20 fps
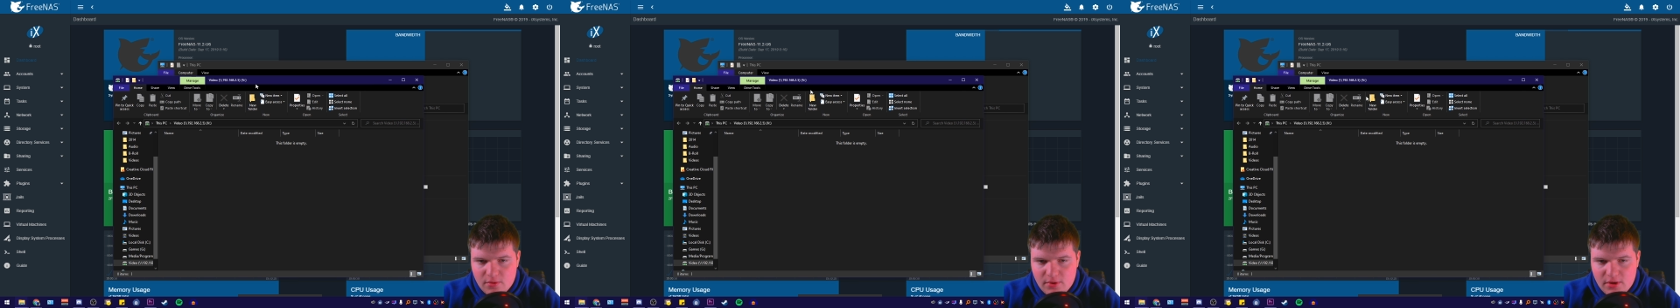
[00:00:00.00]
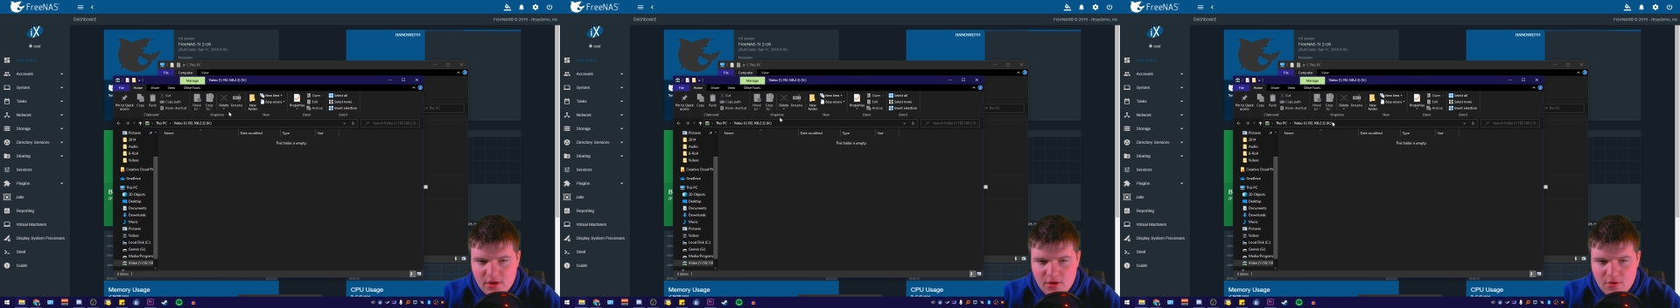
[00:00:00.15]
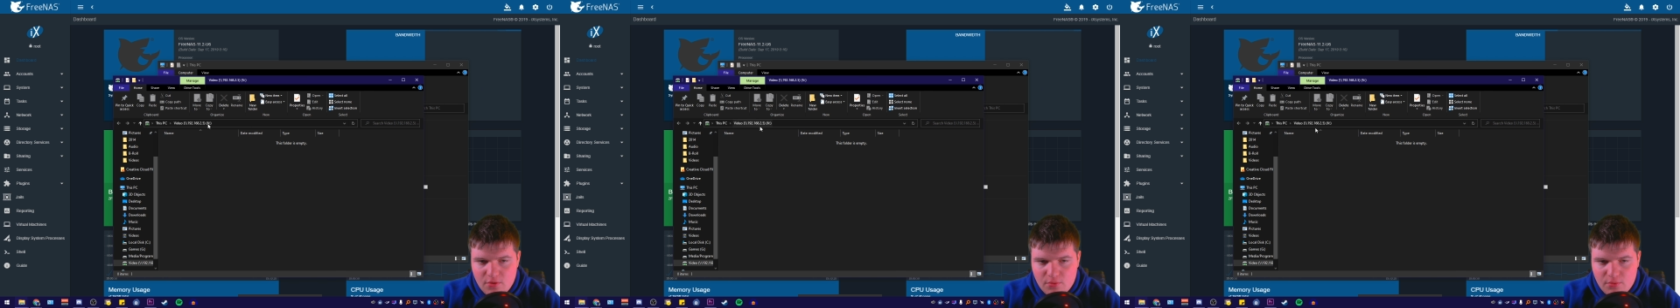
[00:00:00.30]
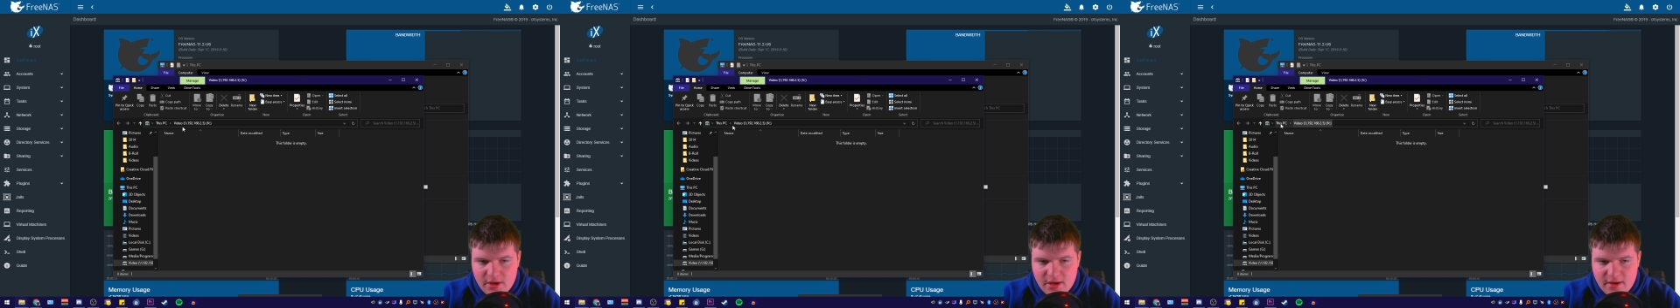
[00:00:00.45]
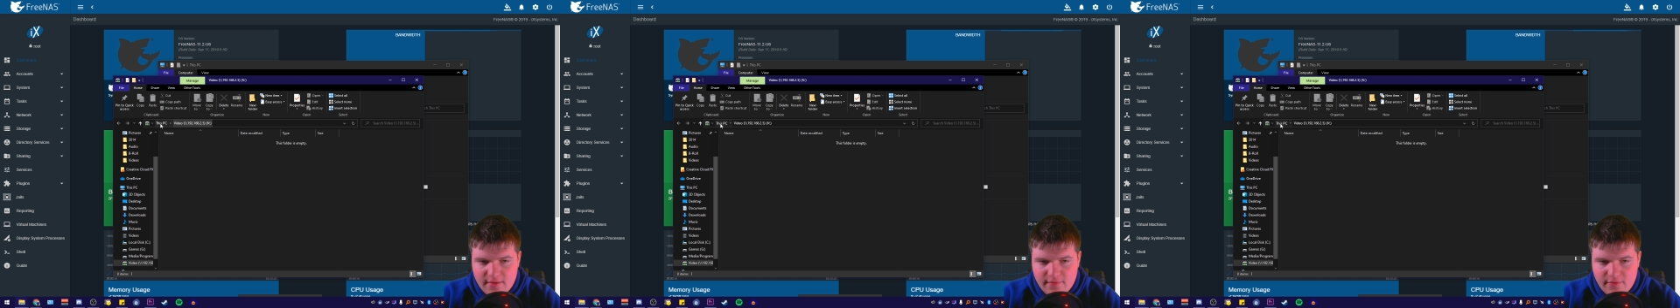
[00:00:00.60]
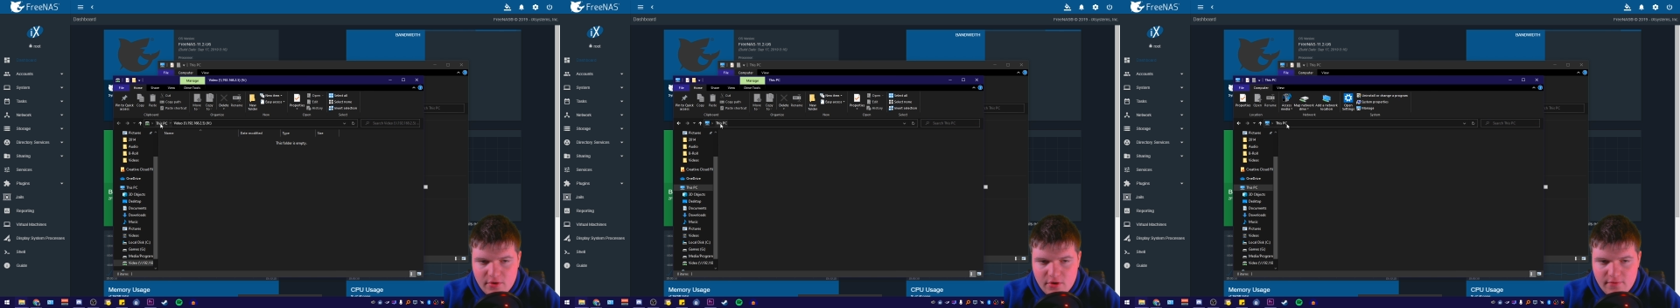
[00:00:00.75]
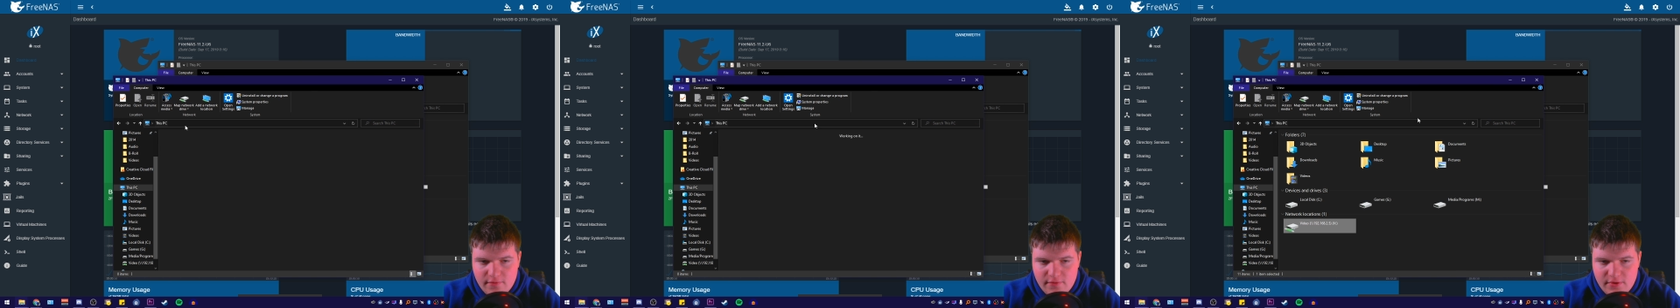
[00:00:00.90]
we go. We have
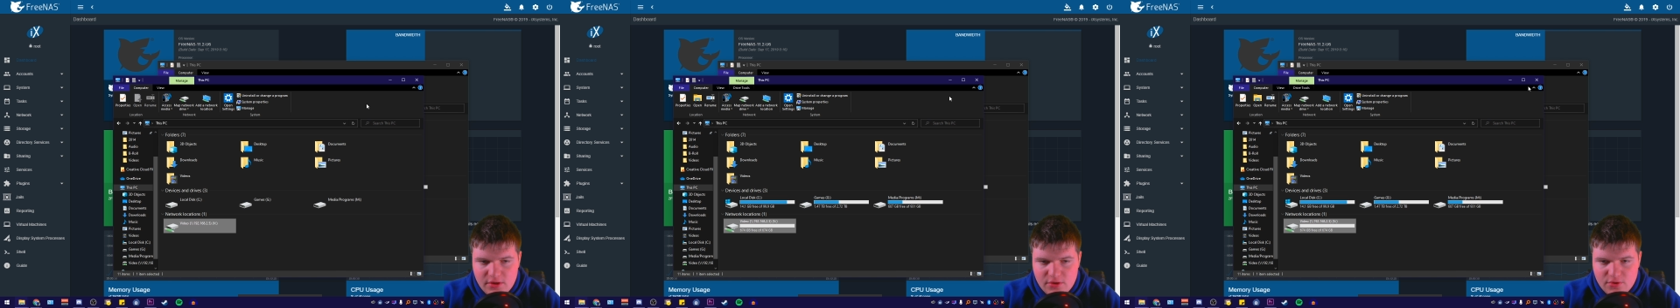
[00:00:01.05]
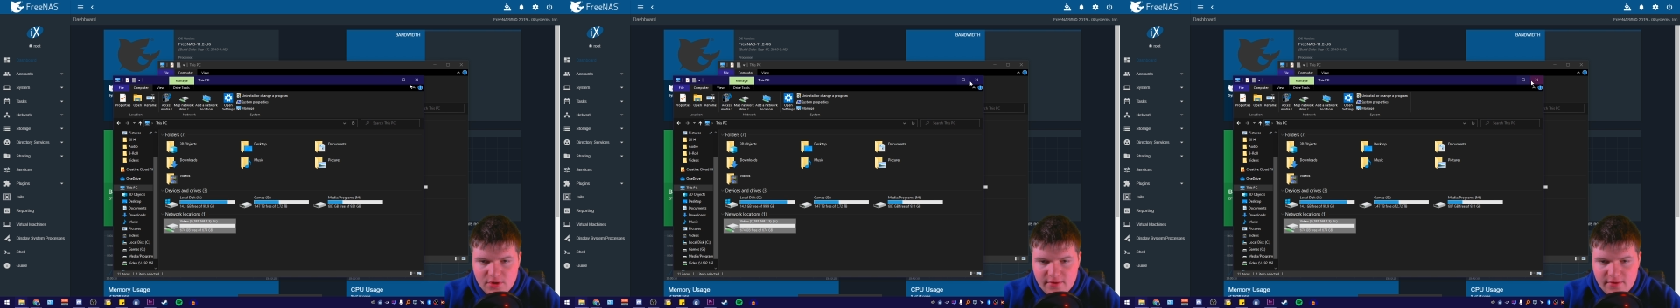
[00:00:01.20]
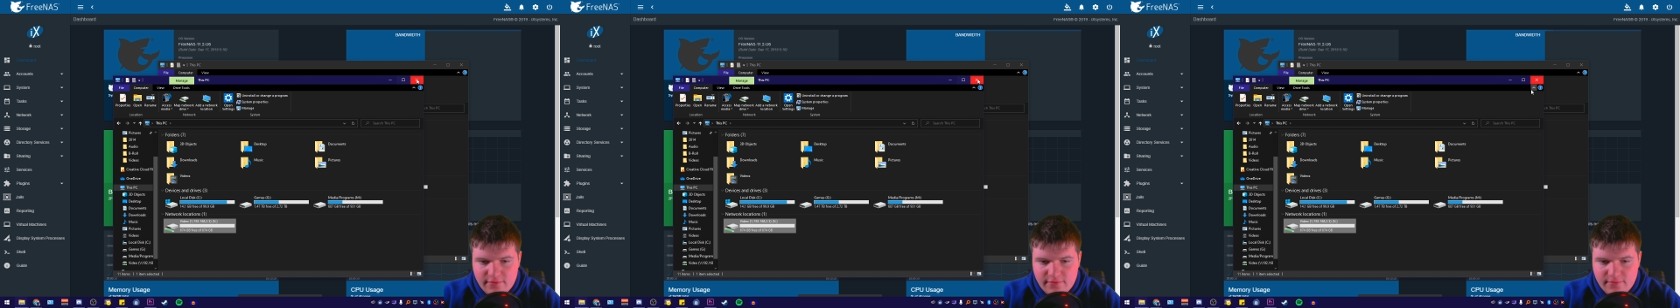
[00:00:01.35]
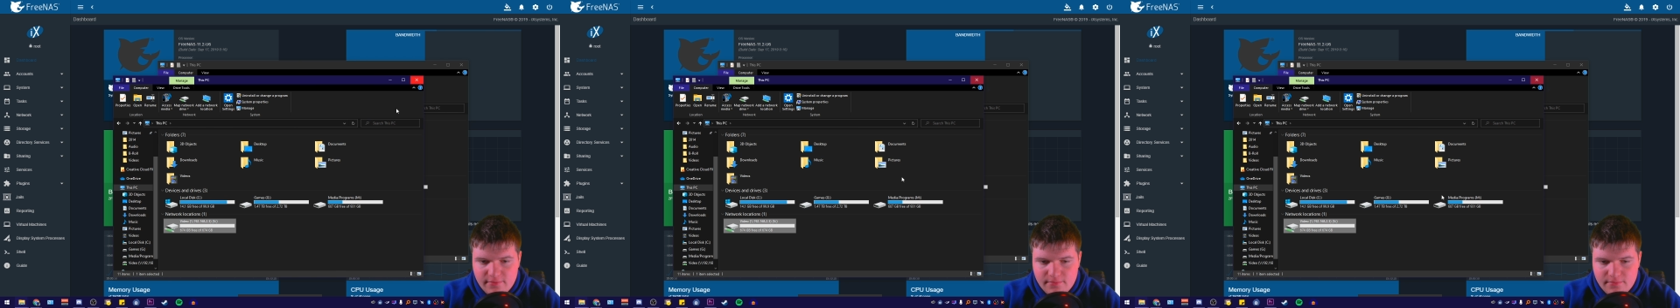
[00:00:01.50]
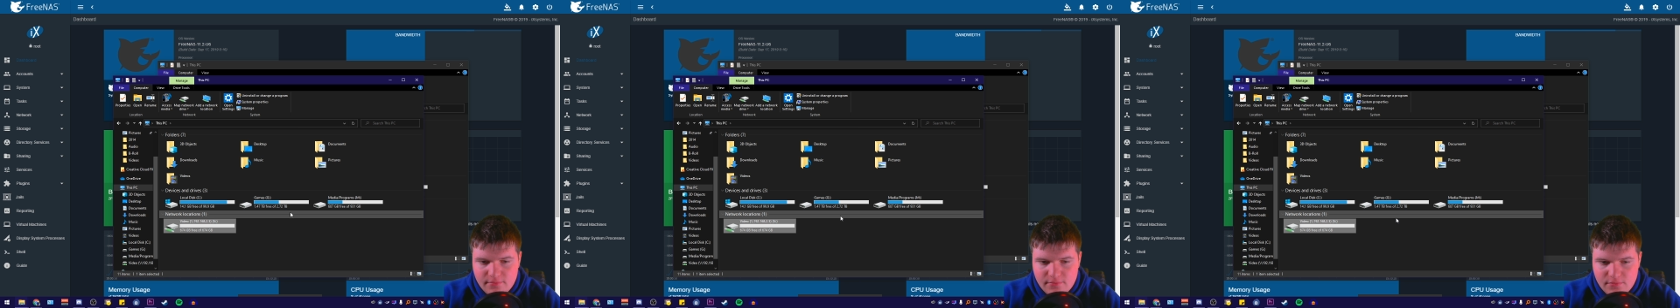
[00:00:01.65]
our V drive.